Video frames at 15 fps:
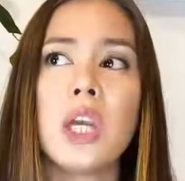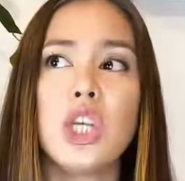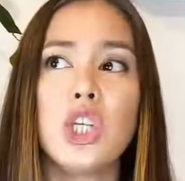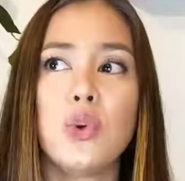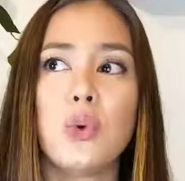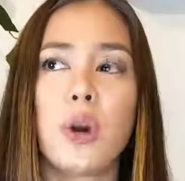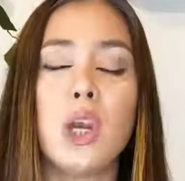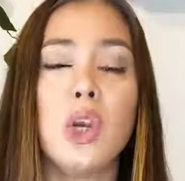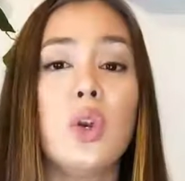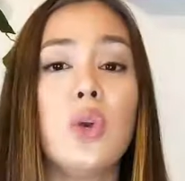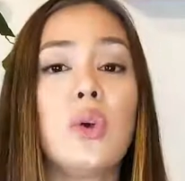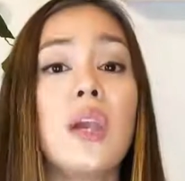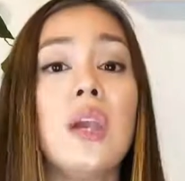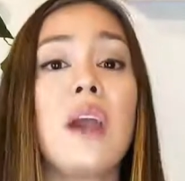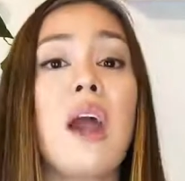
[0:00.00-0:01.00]
You are
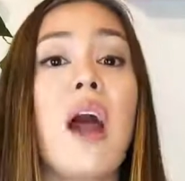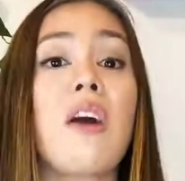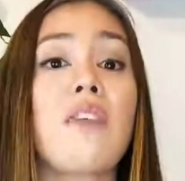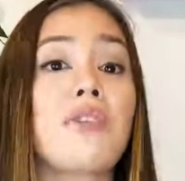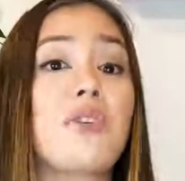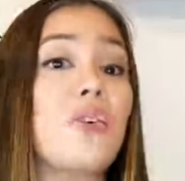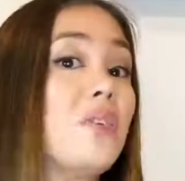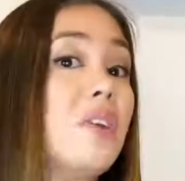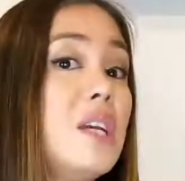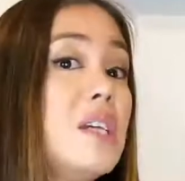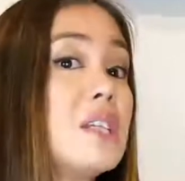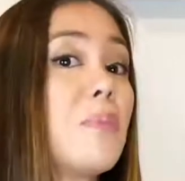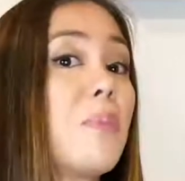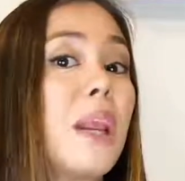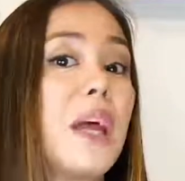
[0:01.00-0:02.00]
looking after
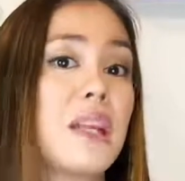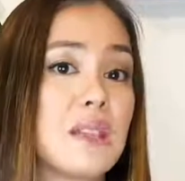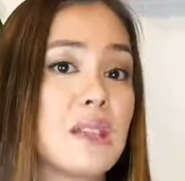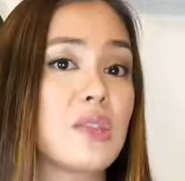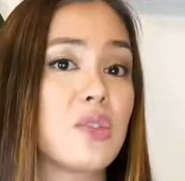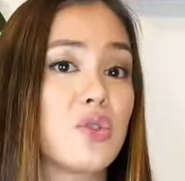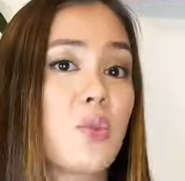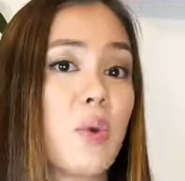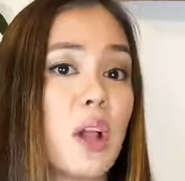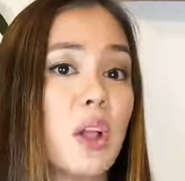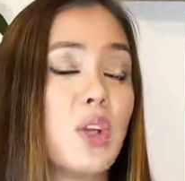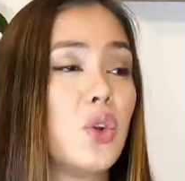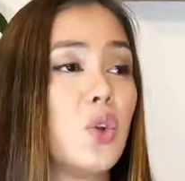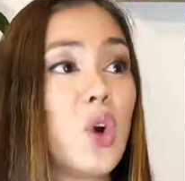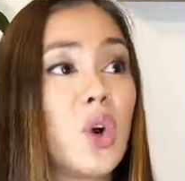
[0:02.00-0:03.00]
these plants as well.
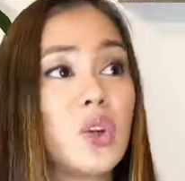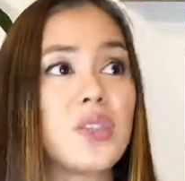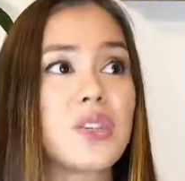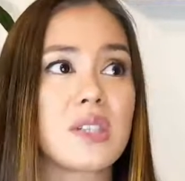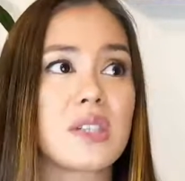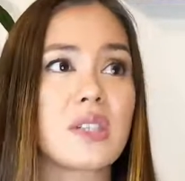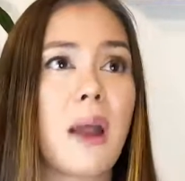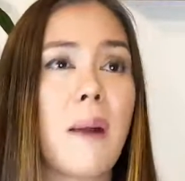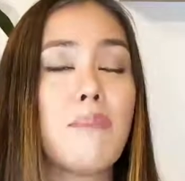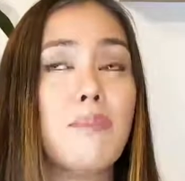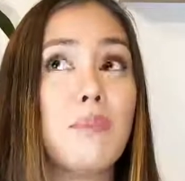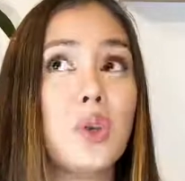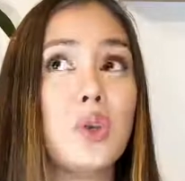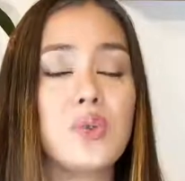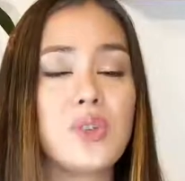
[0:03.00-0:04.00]
You're not just
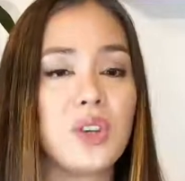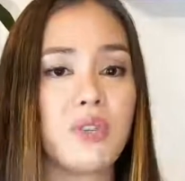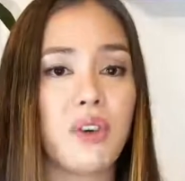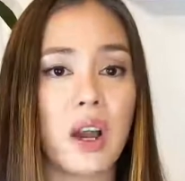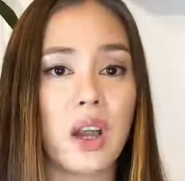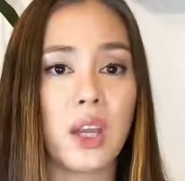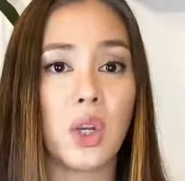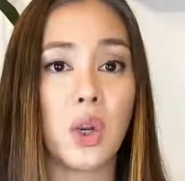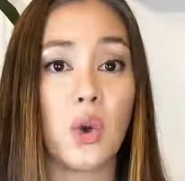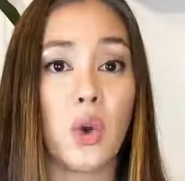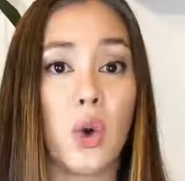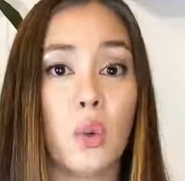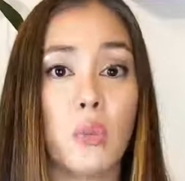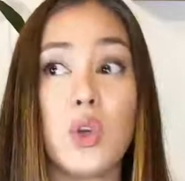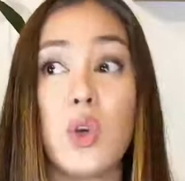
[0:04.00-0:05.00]
beautifying your
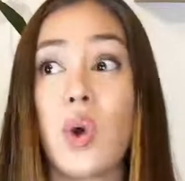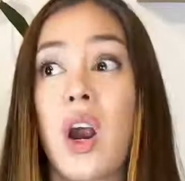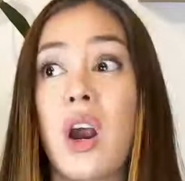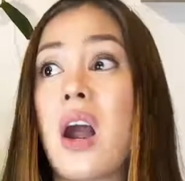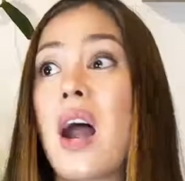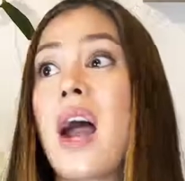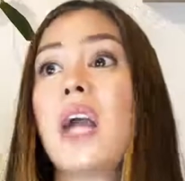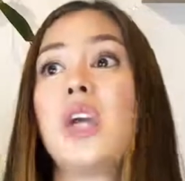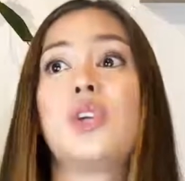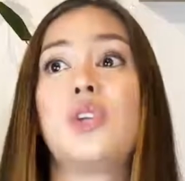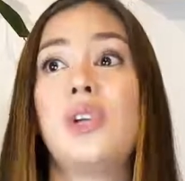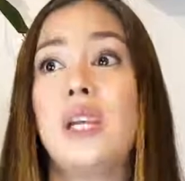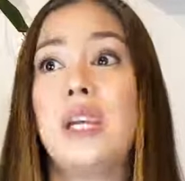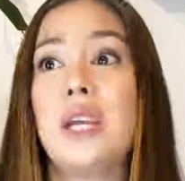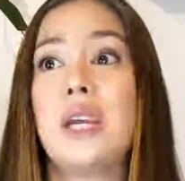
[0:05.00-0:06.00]
home, you are
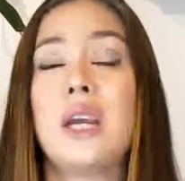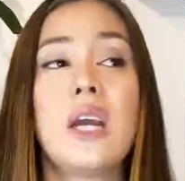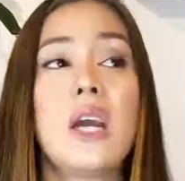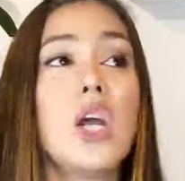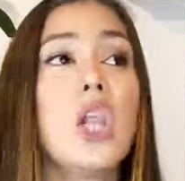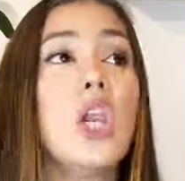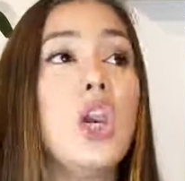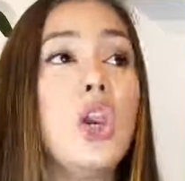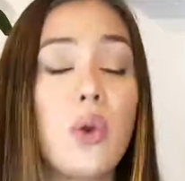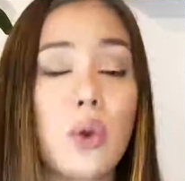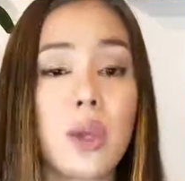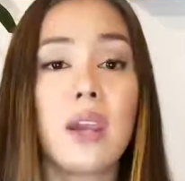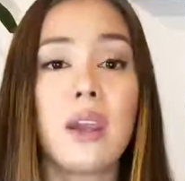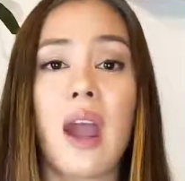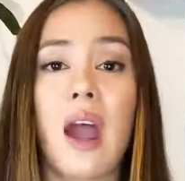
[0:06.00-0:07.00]
actually
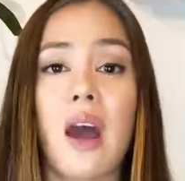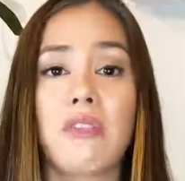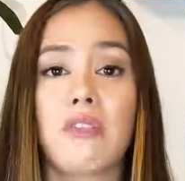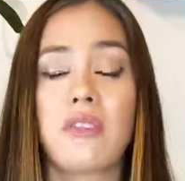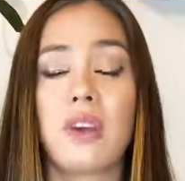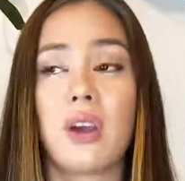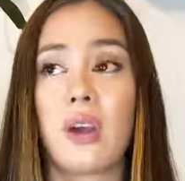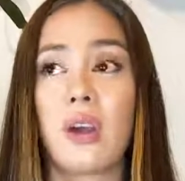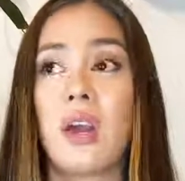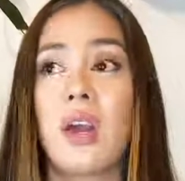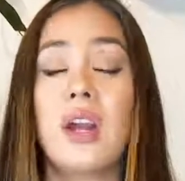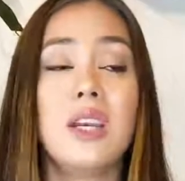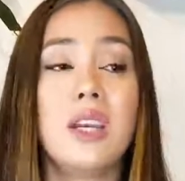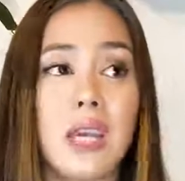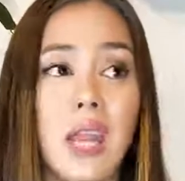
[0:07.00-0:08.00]
looking after
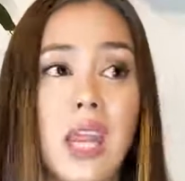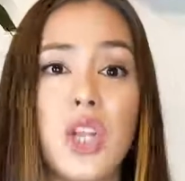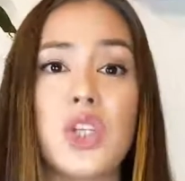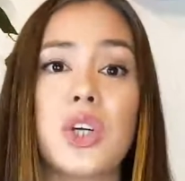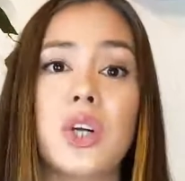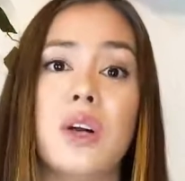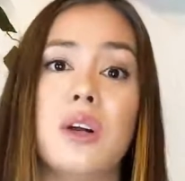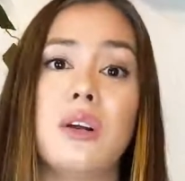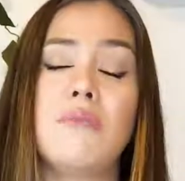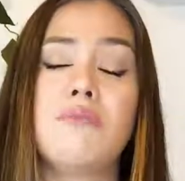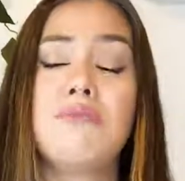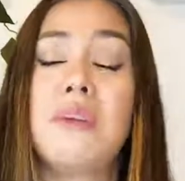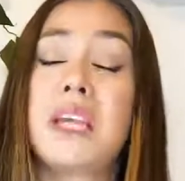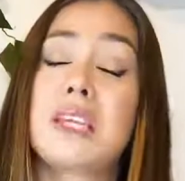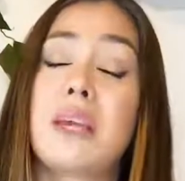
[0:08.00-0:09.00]
nature.
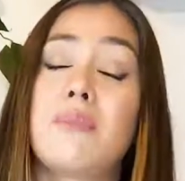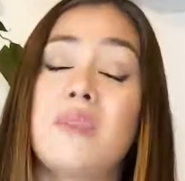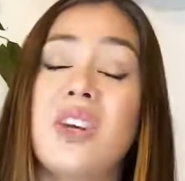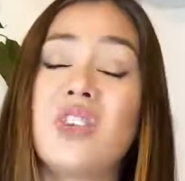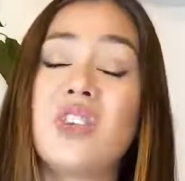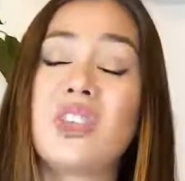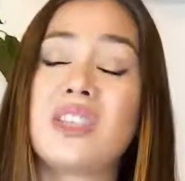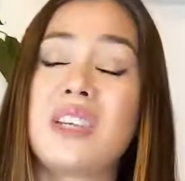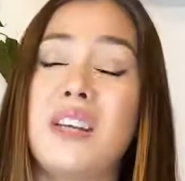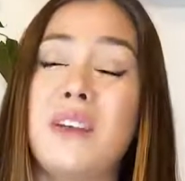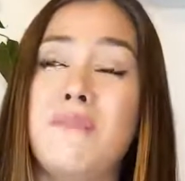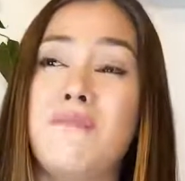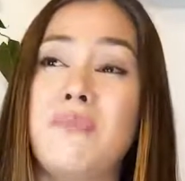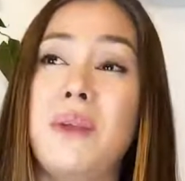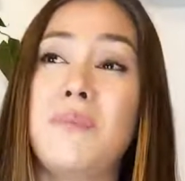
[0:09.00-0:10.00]
Except they're just
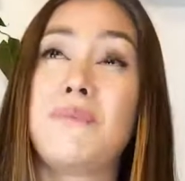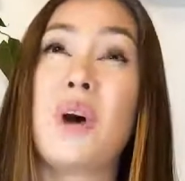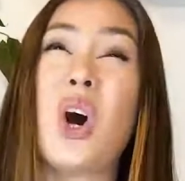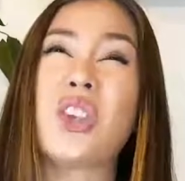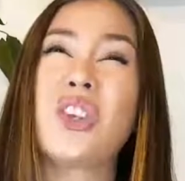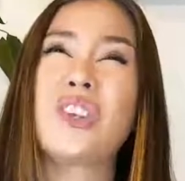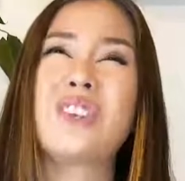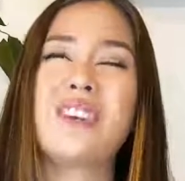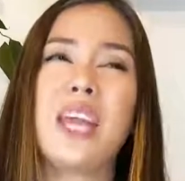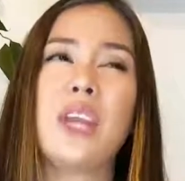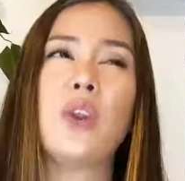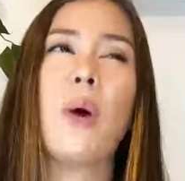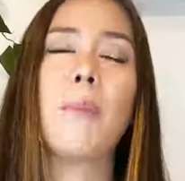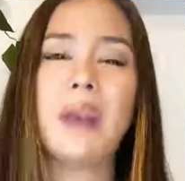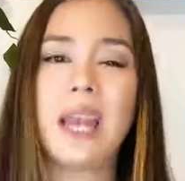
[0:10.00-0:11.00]
in pots and
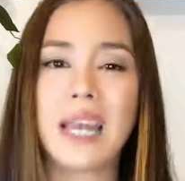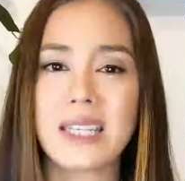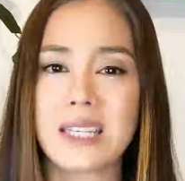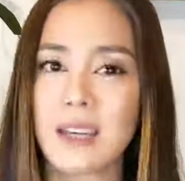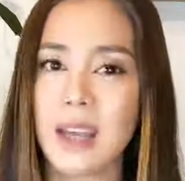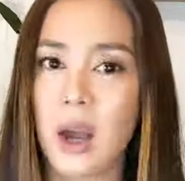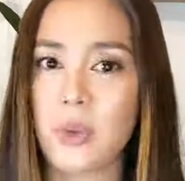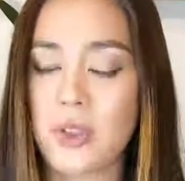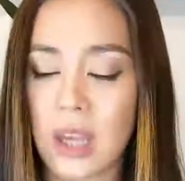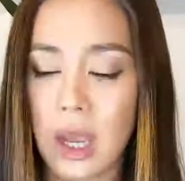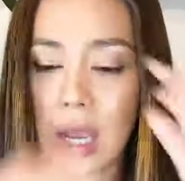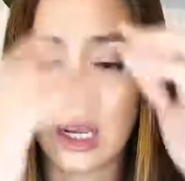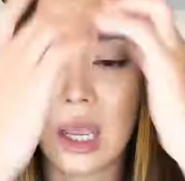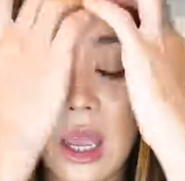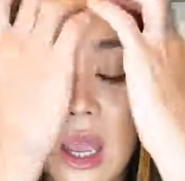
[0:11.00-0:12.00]
not planted outside.